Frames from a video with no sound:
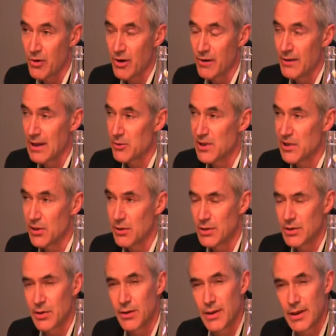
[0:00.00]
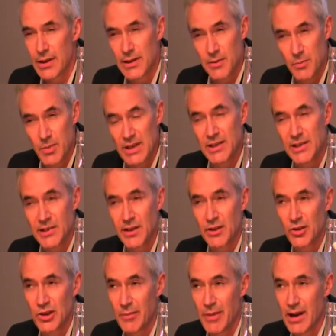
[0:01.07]
private equity. So I think there's a big
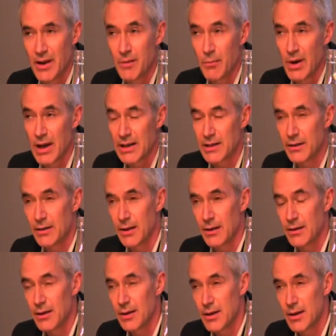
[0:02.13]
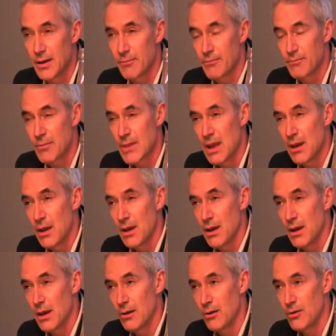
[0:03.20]
discussion about impact. I think the
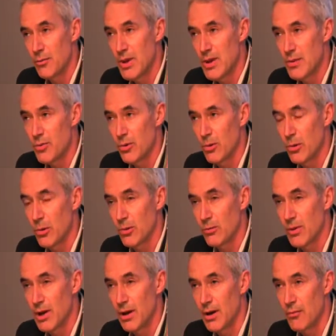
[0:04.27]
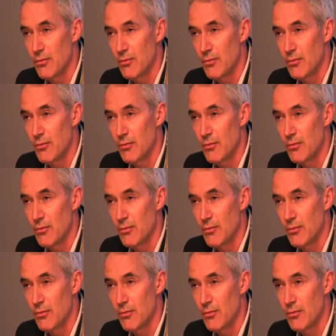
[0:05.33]
a lot of people